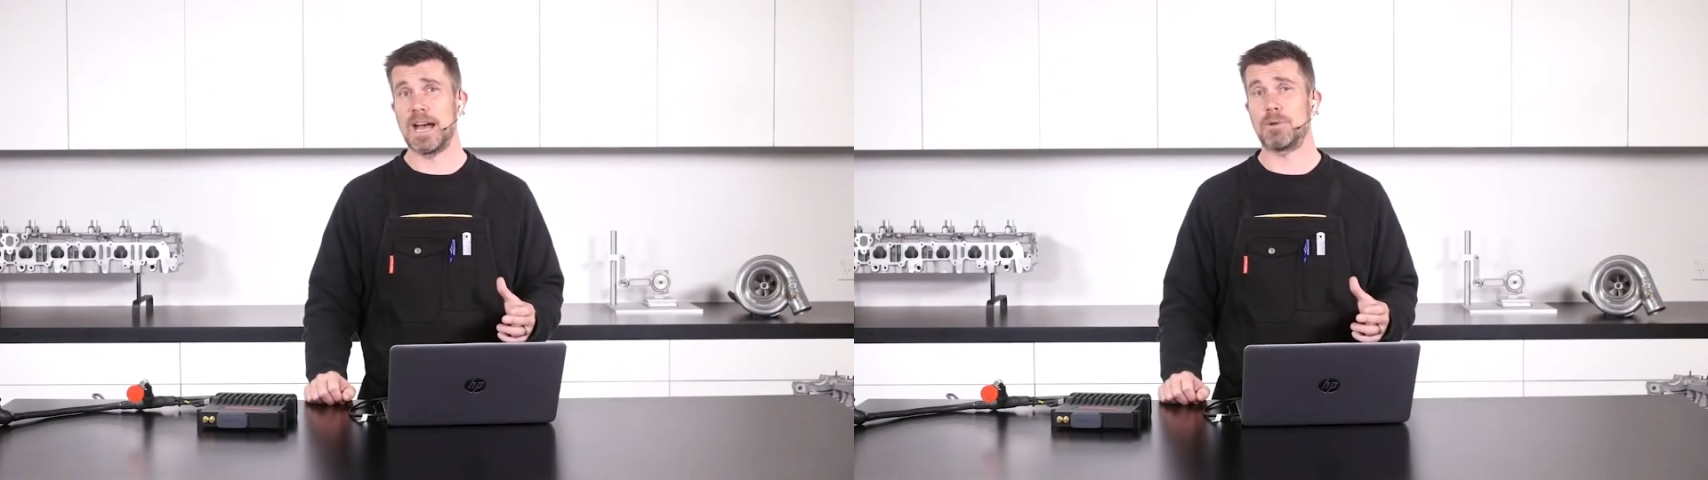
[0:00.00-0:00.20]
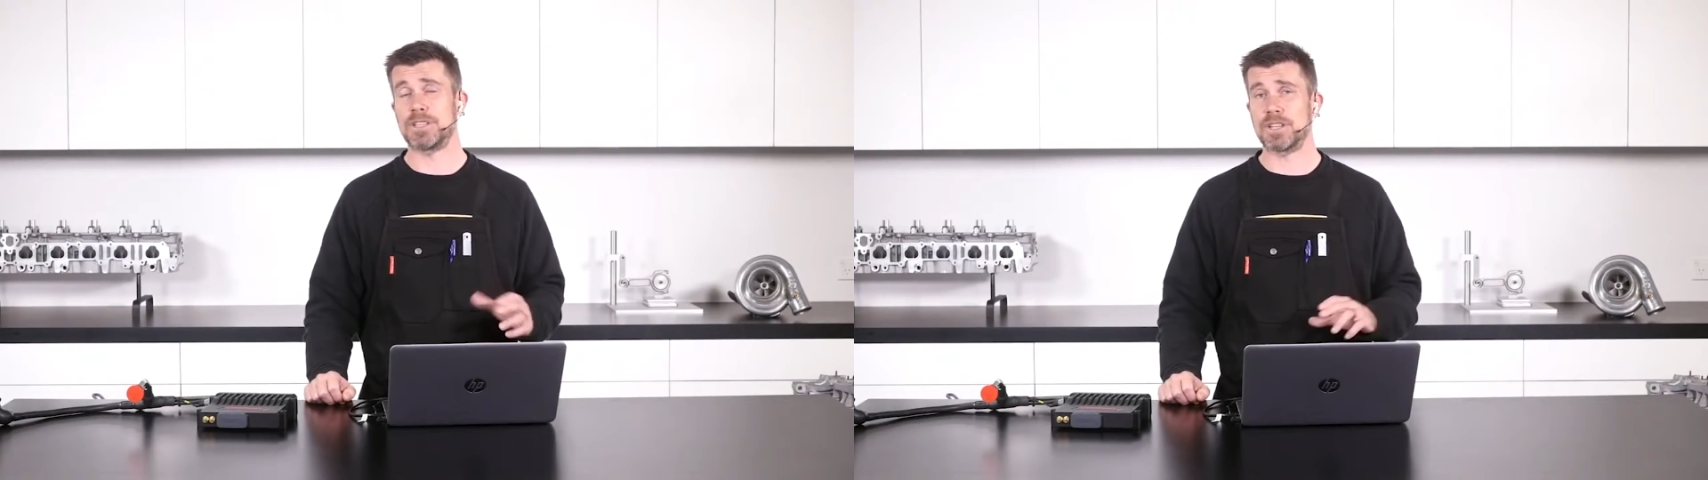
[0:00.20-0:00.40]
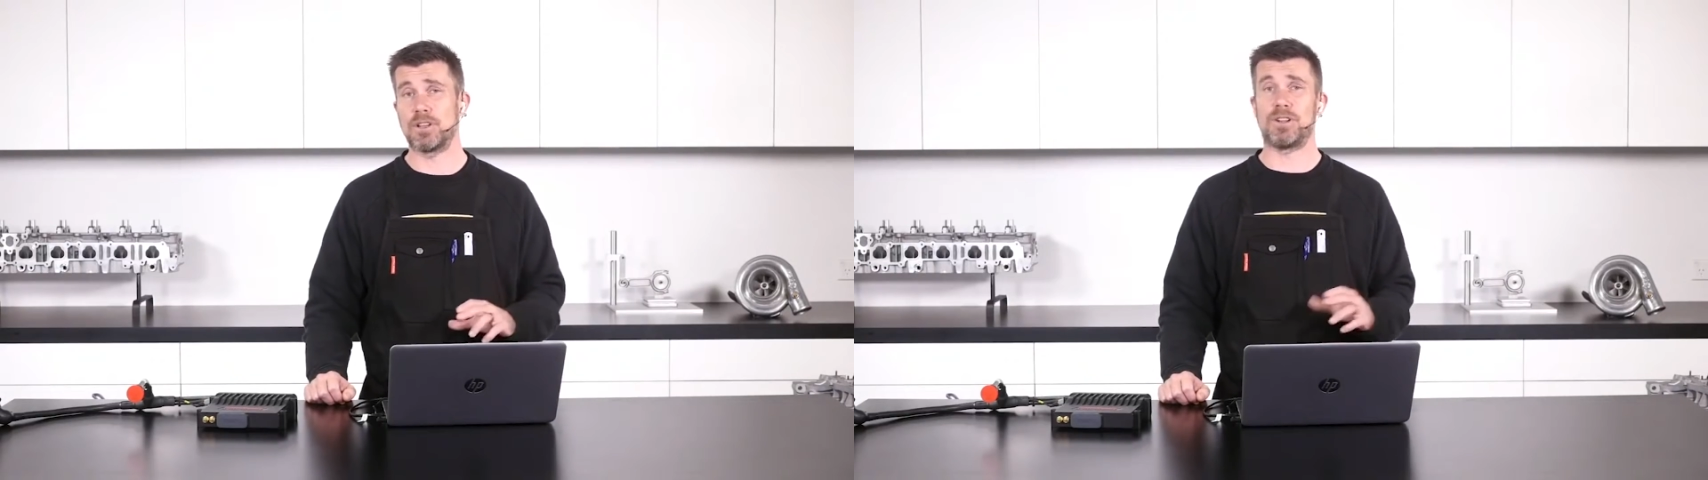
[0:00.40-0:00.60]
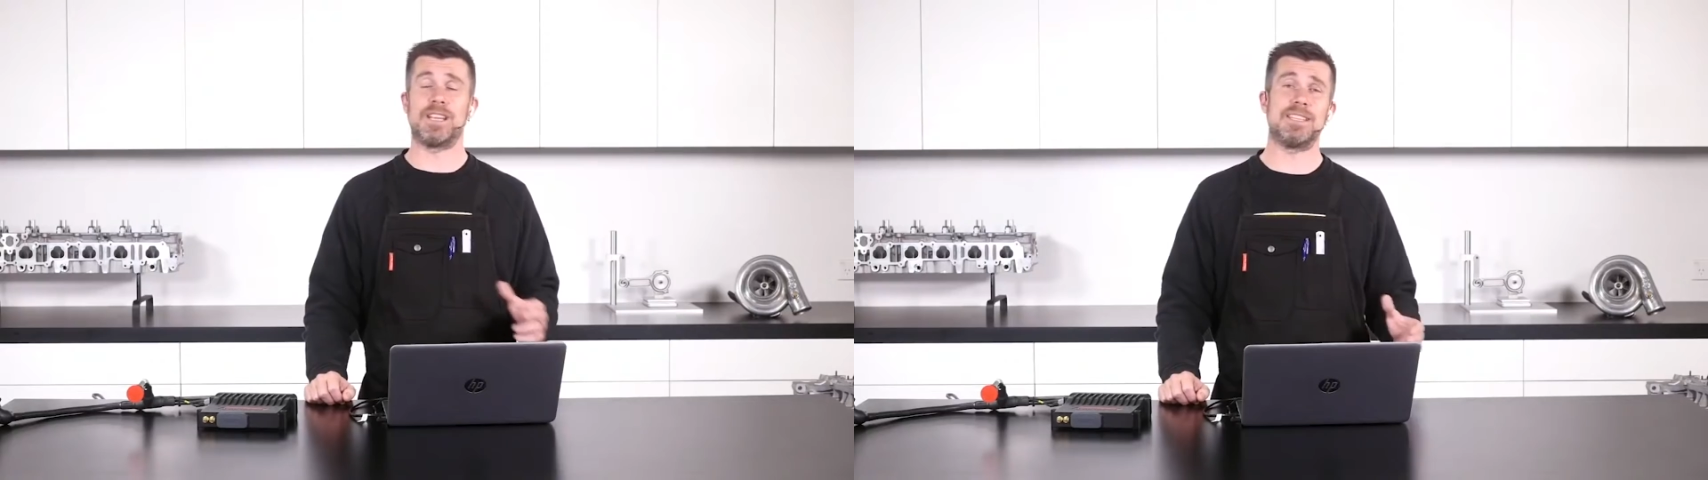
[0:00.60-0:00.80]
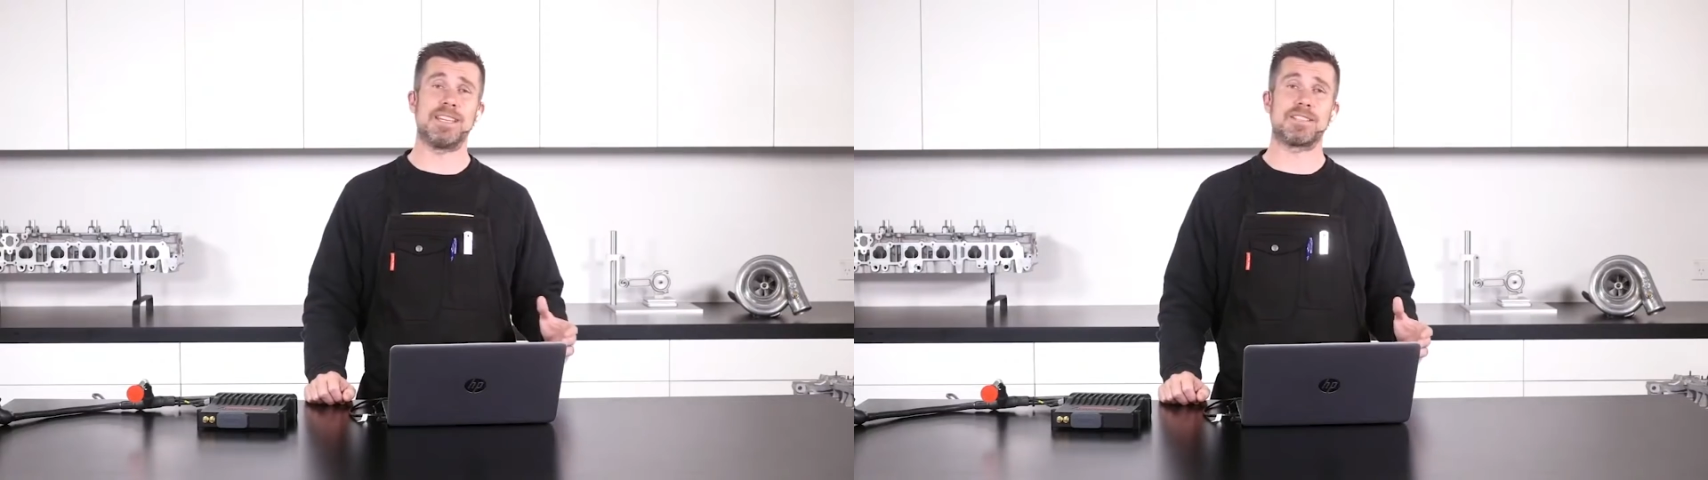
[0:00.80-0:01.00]
we still
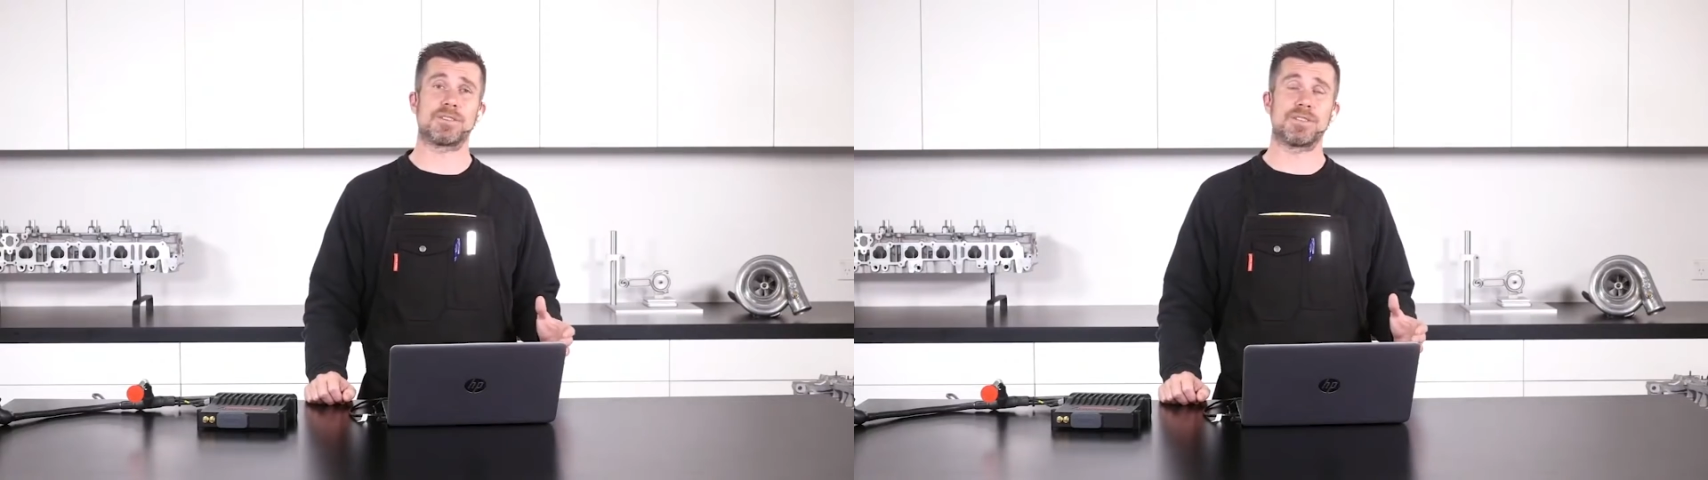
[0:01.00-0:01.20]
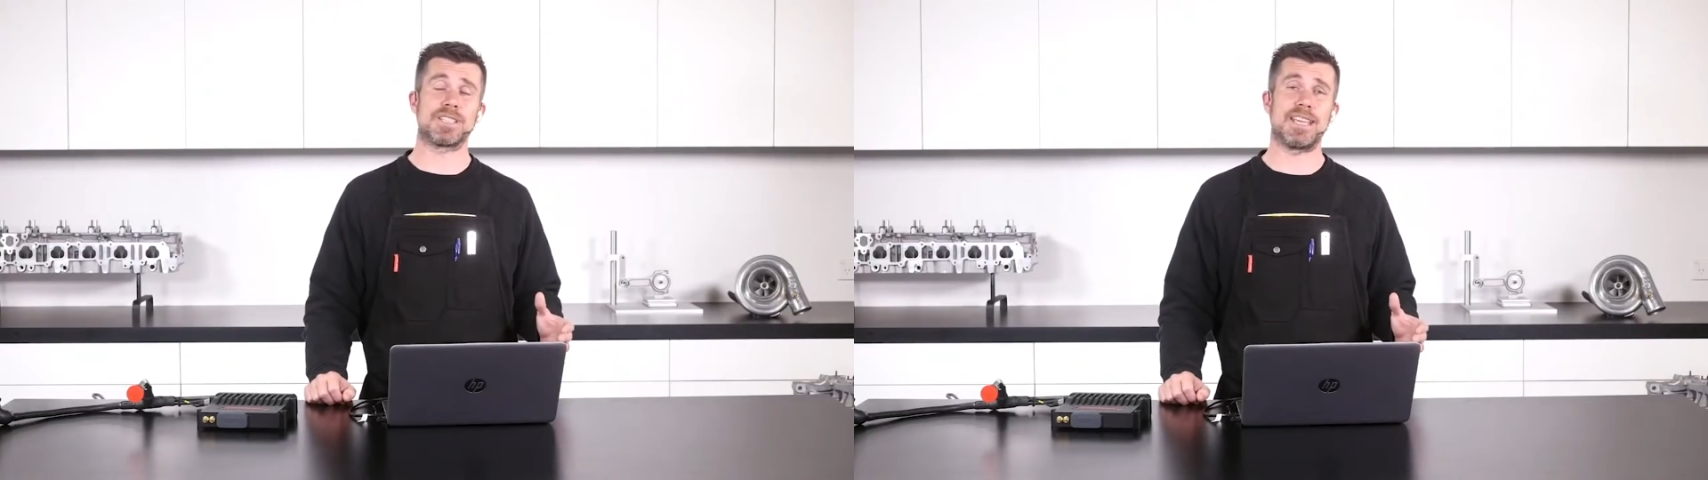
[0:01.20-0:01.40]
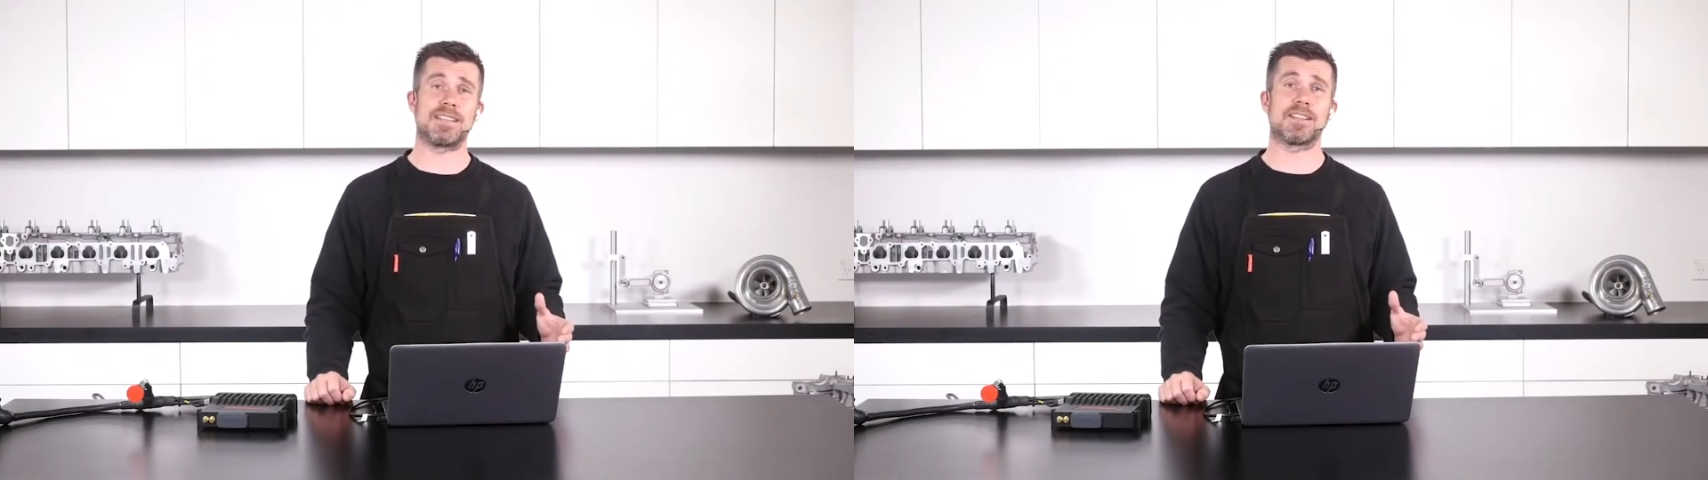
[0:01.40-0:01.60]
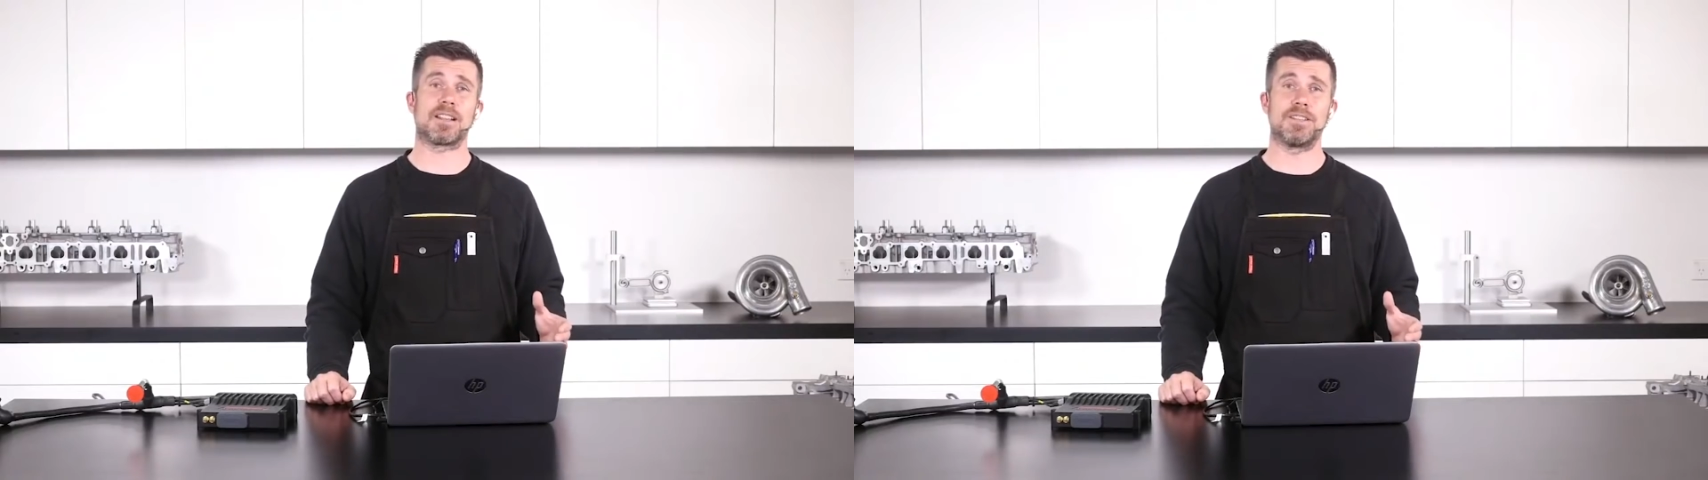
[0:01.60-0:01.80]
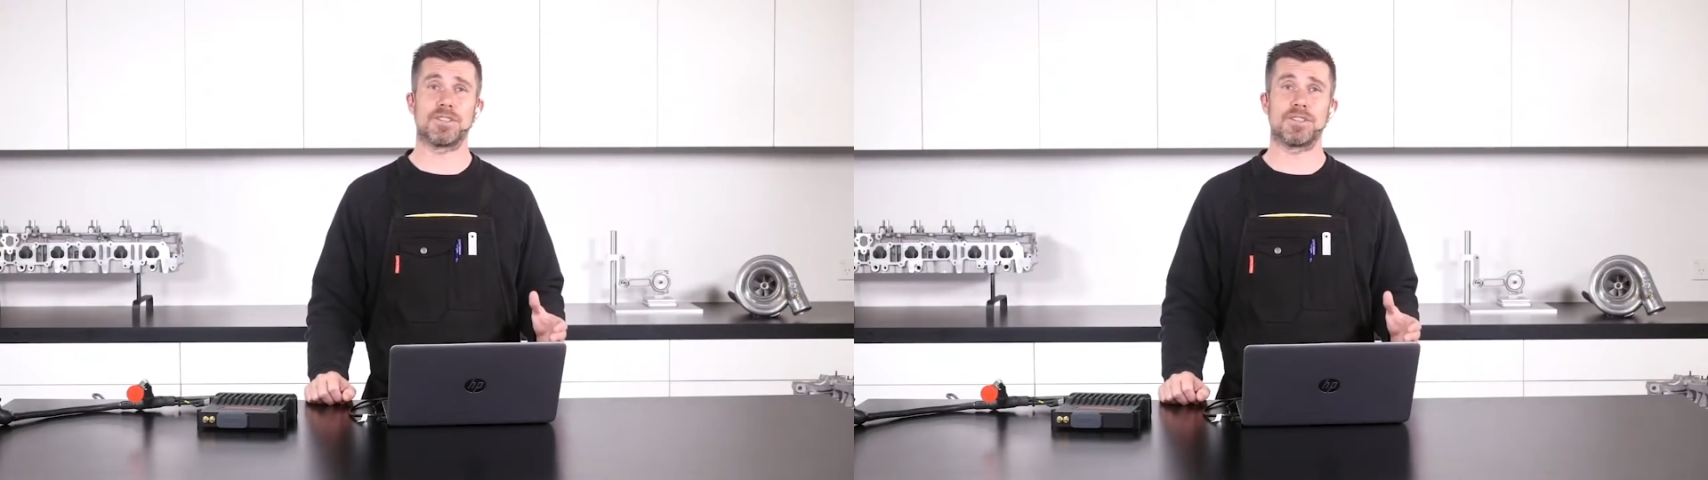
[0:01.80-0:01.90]
only need to technically